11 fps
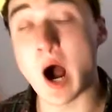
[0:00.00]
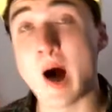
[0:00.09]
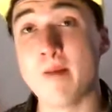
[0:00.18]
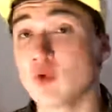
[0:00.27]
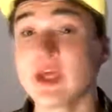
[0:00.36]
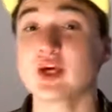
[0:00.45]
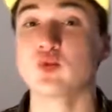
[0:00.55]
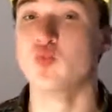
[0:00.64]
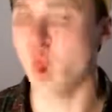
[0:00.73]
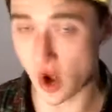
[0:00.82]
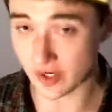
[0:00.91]
Week
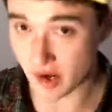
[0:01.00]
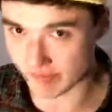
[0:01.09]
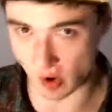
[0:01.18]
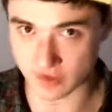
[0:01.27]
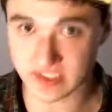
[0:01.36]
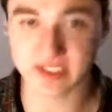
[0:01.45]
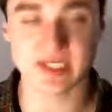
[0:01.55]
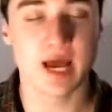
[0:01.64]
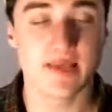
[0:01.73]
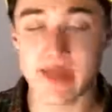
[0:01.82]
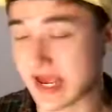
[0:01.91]
1 opponent
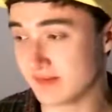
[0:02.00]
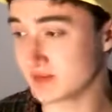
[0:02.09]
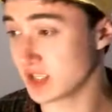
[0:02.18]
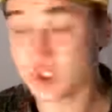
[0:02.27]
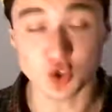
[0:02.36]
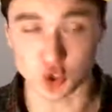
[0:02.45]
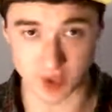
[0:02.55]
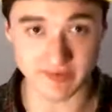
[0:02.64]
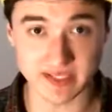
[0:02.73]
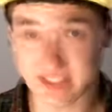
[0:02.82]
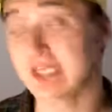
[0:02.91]
named
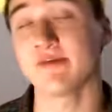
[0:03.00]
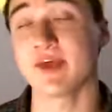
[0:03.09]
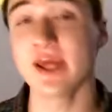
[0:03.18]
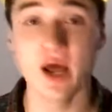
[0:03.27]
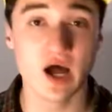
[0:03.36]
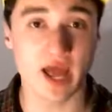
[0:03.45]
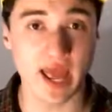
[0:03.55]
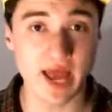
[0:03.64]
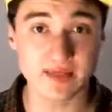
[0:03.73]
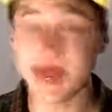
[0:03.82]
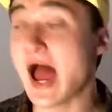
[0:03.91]
Stremi TV
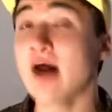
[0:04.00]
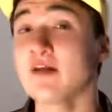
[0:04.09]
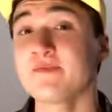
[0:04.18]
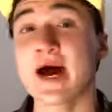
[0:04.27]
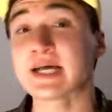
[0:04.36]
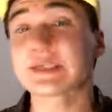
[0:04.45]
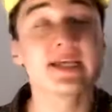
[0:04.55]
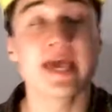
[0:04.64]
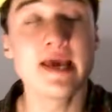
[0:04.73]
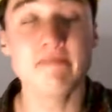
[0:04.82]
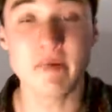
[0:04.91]
and the Halifax
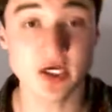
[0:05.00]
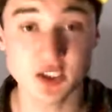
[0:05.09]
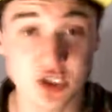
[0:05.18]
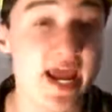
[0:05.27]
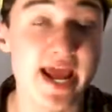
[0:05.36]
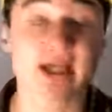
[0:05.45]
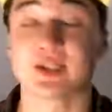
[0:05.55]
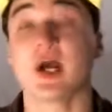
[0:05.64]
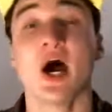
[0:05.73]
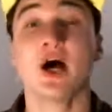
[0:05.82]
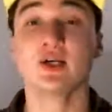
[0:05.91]
Hitmonchans.
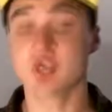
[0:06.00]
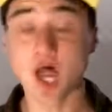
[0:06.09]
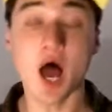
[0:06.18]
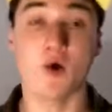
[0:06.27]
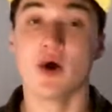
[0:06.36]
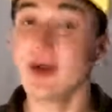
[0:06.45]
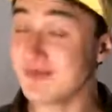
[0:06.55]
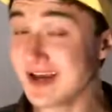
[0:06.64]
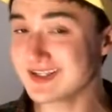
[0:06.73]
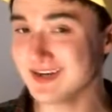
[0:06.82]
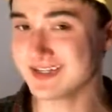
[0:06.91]
So, if you
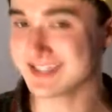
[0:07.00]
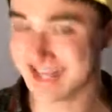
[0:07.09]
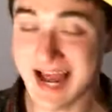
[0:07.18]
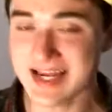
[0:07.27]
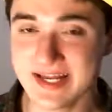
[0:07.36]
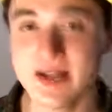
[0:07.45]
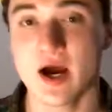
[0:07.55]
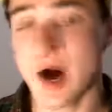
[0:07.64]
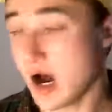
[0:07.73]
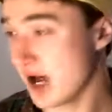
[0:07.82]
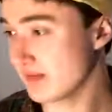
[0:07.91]
guys are excited,
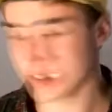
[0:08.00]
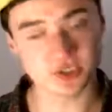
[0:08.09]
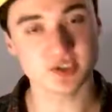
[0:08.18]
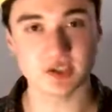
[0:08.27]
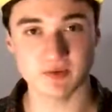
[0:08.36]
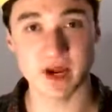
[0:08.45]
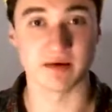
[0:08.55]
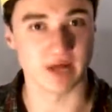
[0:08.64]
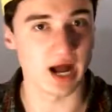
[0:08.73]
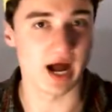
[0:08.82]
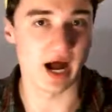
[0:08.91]
be sure to stick around.
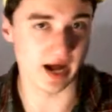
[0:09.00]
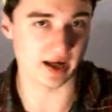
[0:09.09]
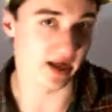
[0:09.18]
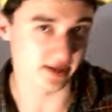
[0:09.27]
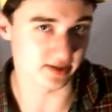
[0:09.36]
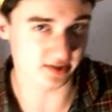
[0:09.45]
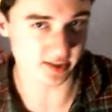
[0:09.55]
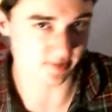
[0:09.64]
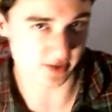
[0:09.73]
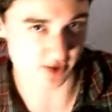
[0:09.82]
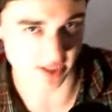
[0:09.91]
Haha, I didn't say
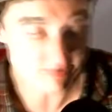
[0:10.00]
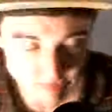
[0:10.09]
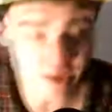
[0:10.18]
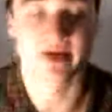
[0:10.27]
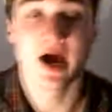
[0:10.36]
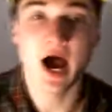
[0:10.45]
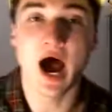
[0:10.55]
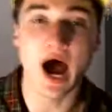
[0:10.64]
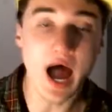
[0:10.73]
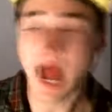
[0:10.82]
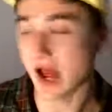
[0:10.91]
smash the like button.
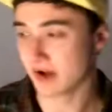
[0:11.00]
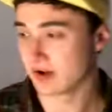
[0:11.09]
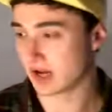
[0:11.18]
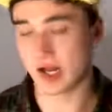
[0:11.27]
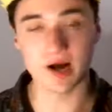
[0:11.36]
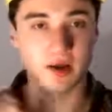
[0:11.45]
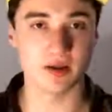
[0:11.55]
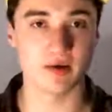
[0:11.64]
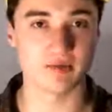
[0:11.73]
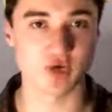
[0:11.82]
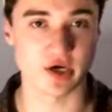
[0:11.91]
Haha, I don't know what
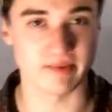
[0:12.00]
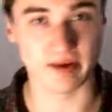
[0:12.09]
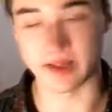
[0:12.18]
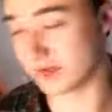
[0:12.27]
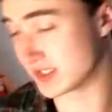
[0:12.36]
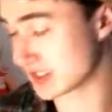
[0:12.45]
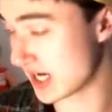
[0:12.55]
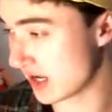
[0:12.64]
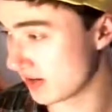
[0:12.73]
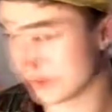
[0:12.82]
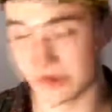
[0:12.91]
I'm talking about anyways.
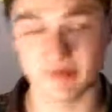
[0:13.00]
I don't